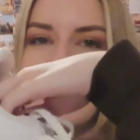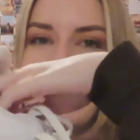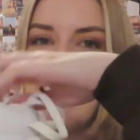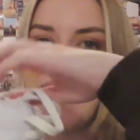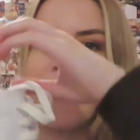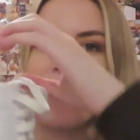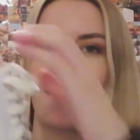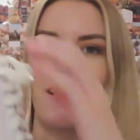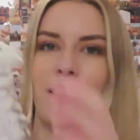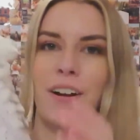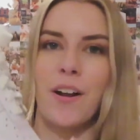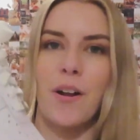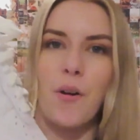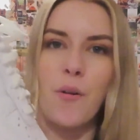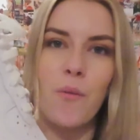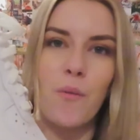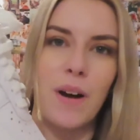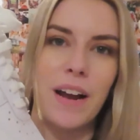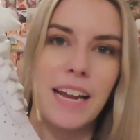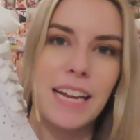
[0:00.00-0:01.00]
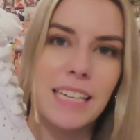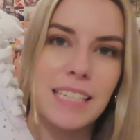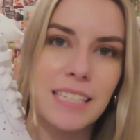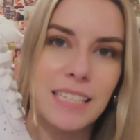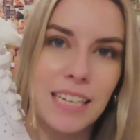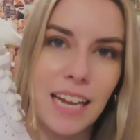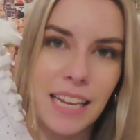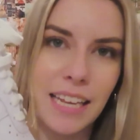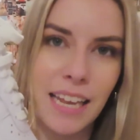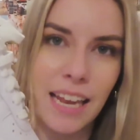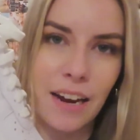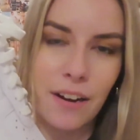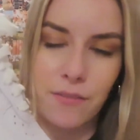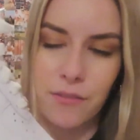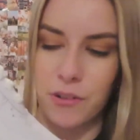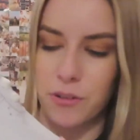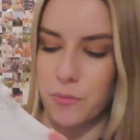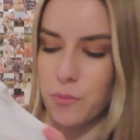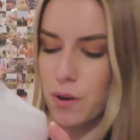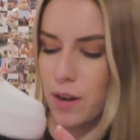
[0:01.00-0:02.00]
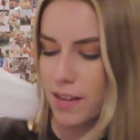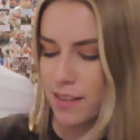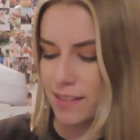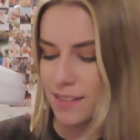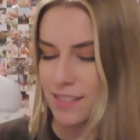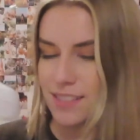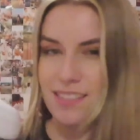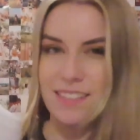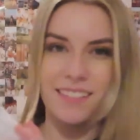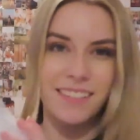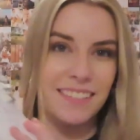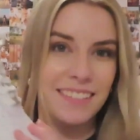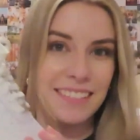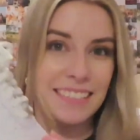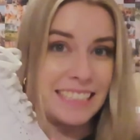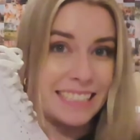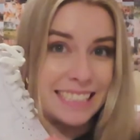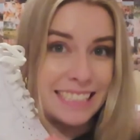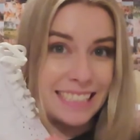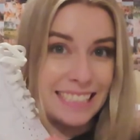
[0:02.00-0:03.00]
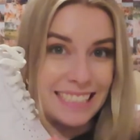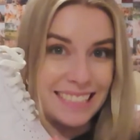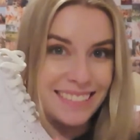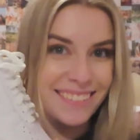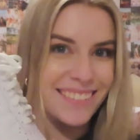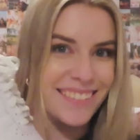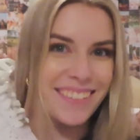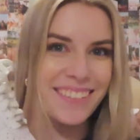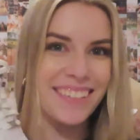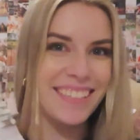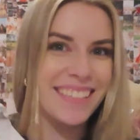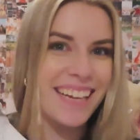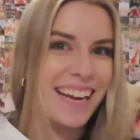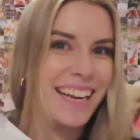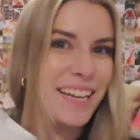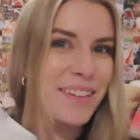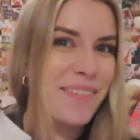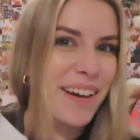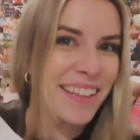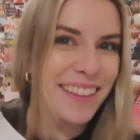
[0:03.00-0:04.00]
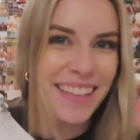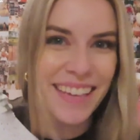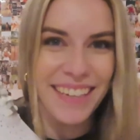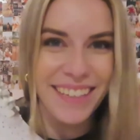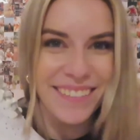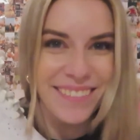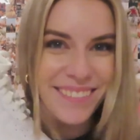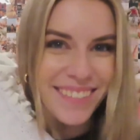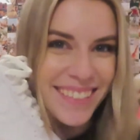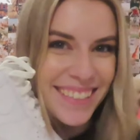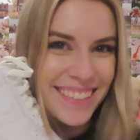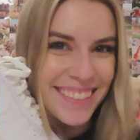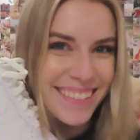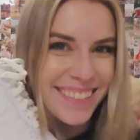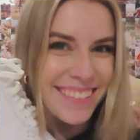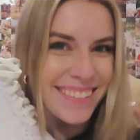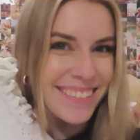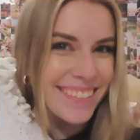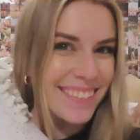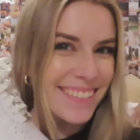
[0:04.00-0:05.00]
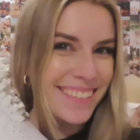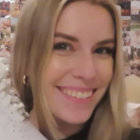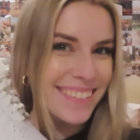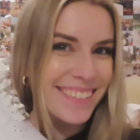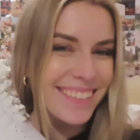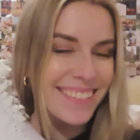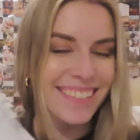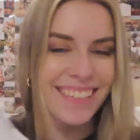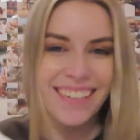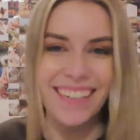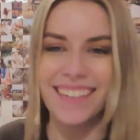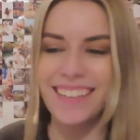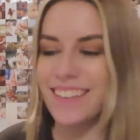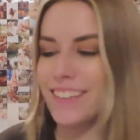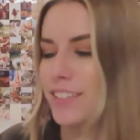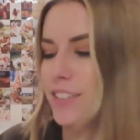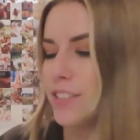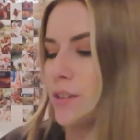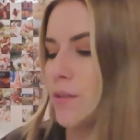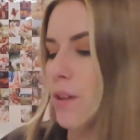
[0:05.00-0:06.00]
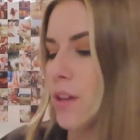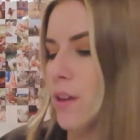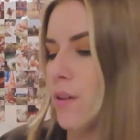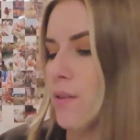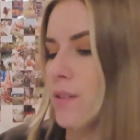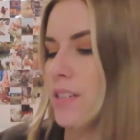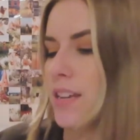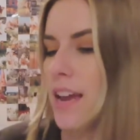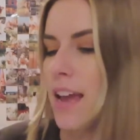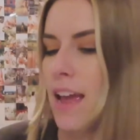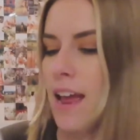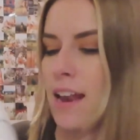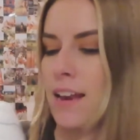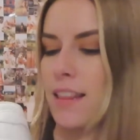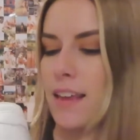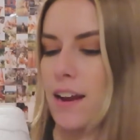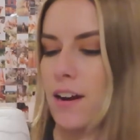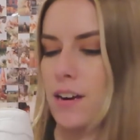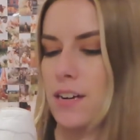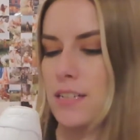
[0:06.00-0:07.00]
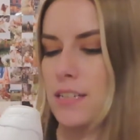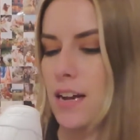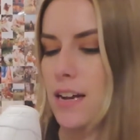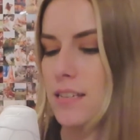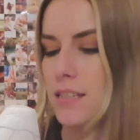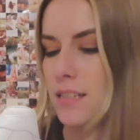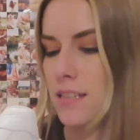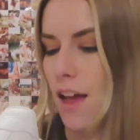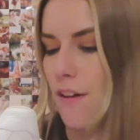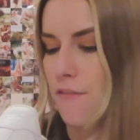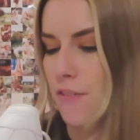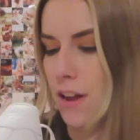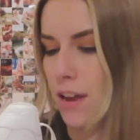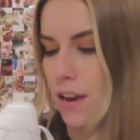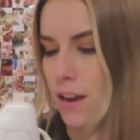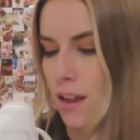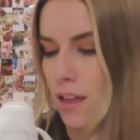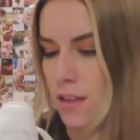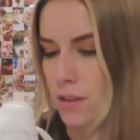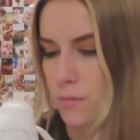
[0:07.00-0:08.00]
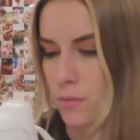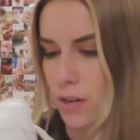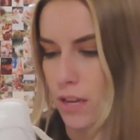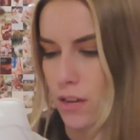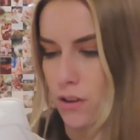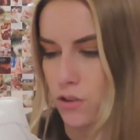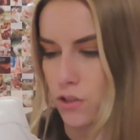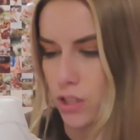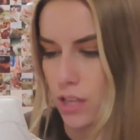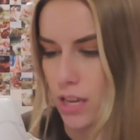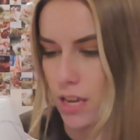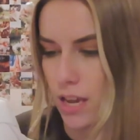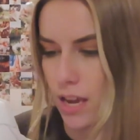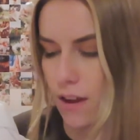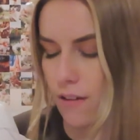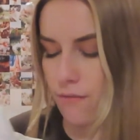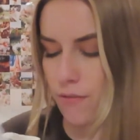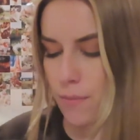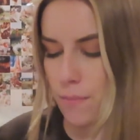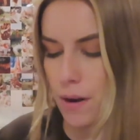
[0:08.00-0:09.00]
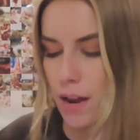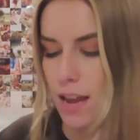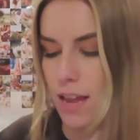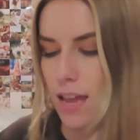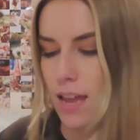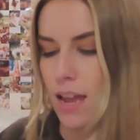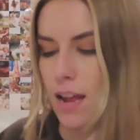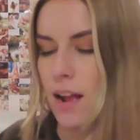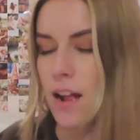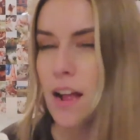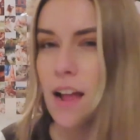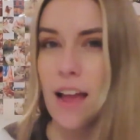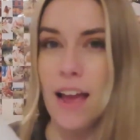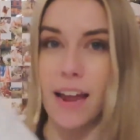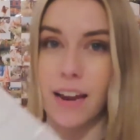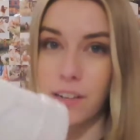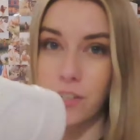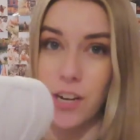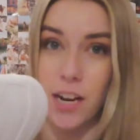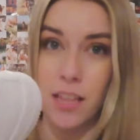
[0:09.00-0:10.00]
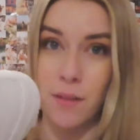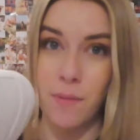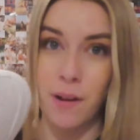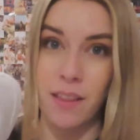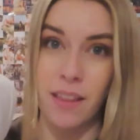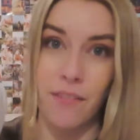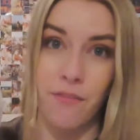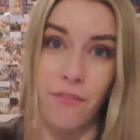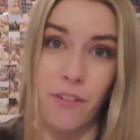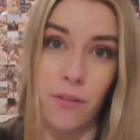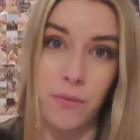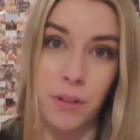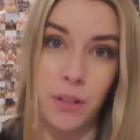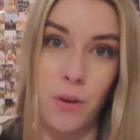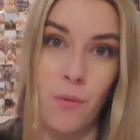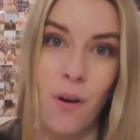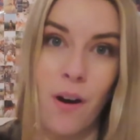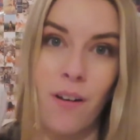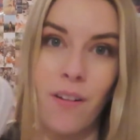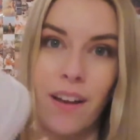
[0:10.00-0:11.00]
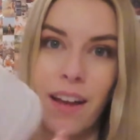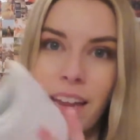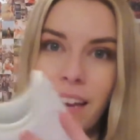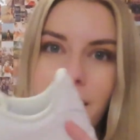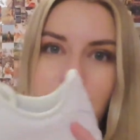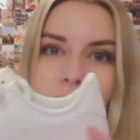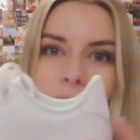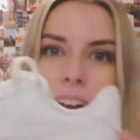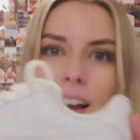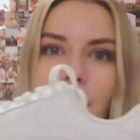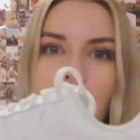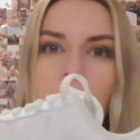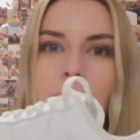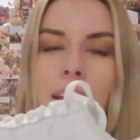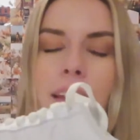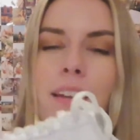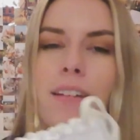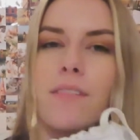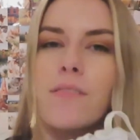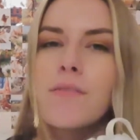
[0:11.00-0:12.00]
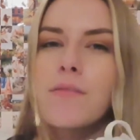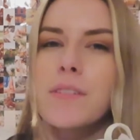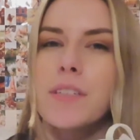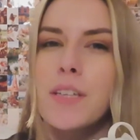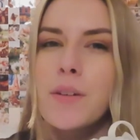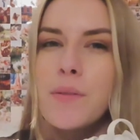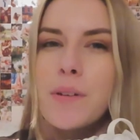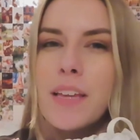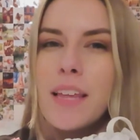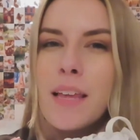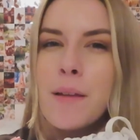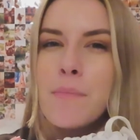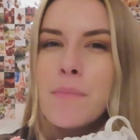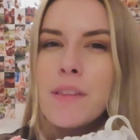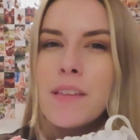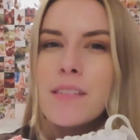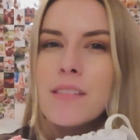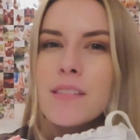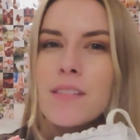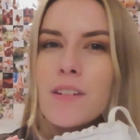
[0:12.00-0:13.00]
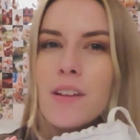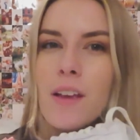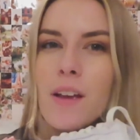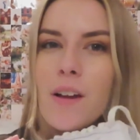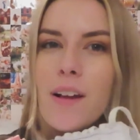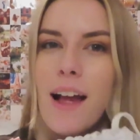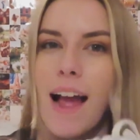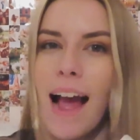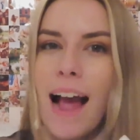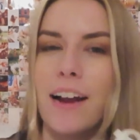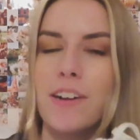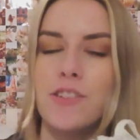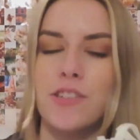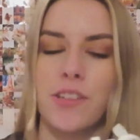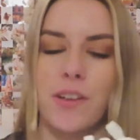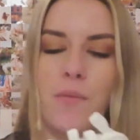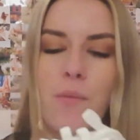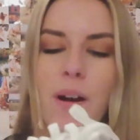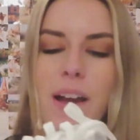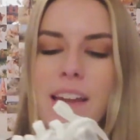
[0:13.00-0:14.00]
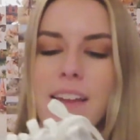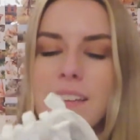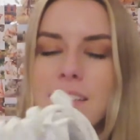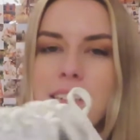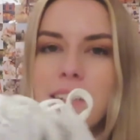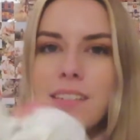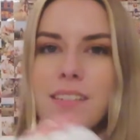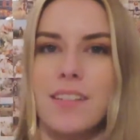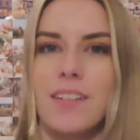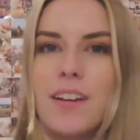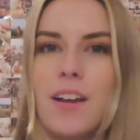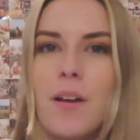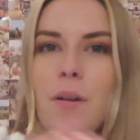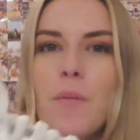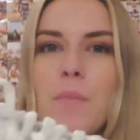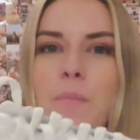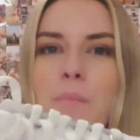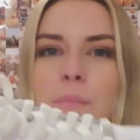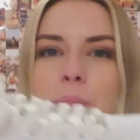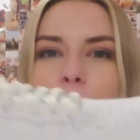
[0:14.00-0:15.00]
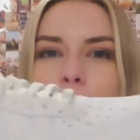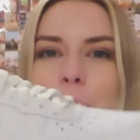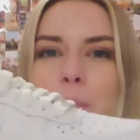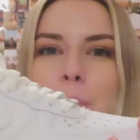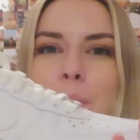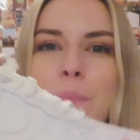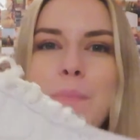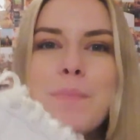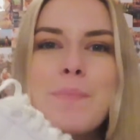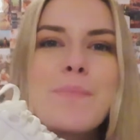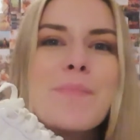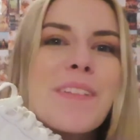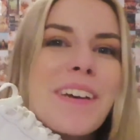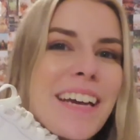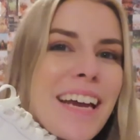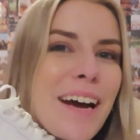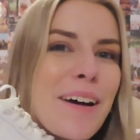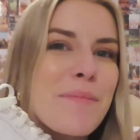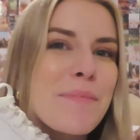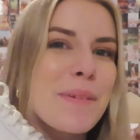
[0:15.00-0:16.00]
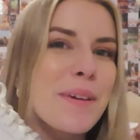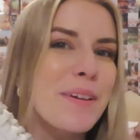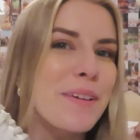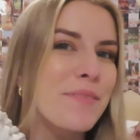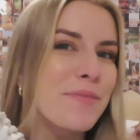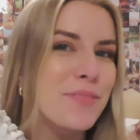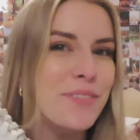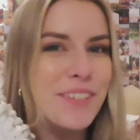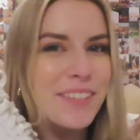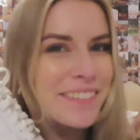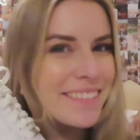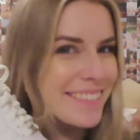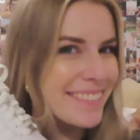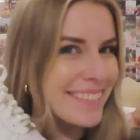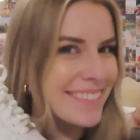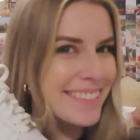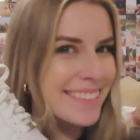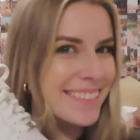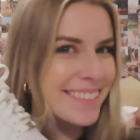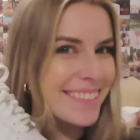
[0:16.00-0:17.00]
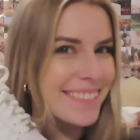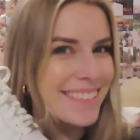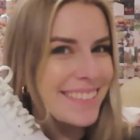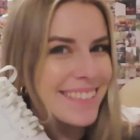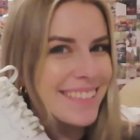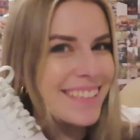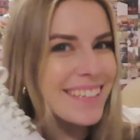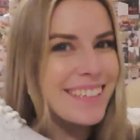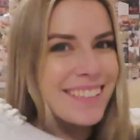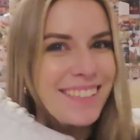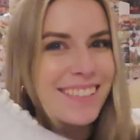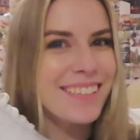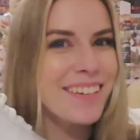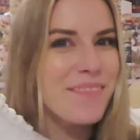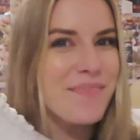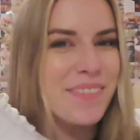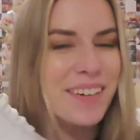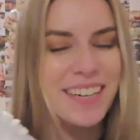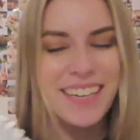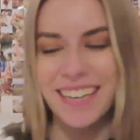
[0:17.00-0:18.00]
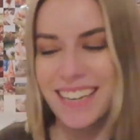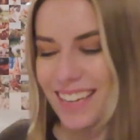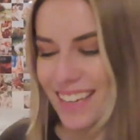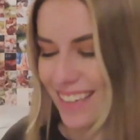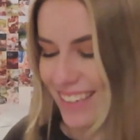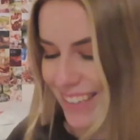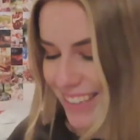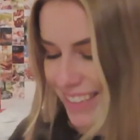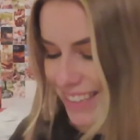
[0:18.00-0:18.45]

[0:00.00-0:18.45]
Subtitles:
They are white Nike Air Force Ones. I'm so excited about them. They're so cute, and they are a size 7. That's what I usually get from Nike, and I try them on, they fit really well, and I really want to keep these looking actually white. Look how beautiful. They're so pretty.